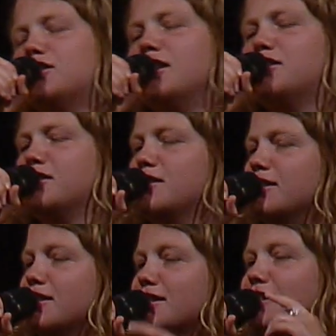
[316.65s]

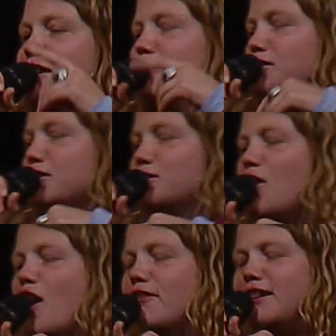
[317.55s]
decisions. The
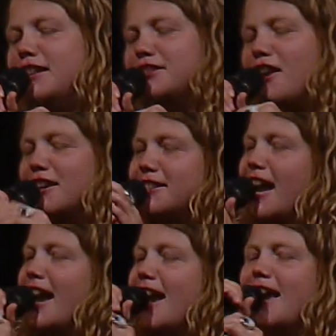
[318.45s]
stories are
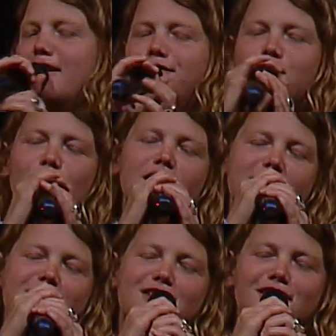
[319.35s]
there if you
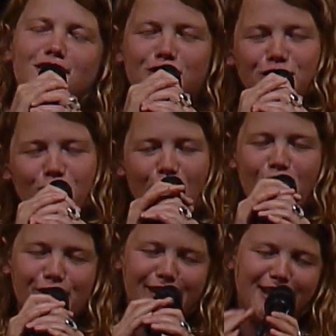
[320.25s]
listen. The
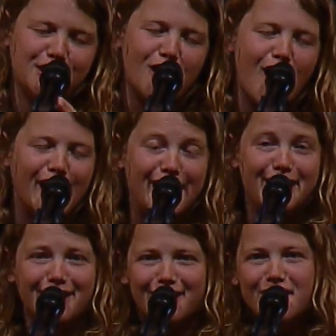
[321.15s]
stories are
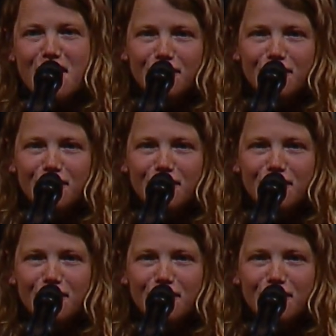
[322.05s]
here.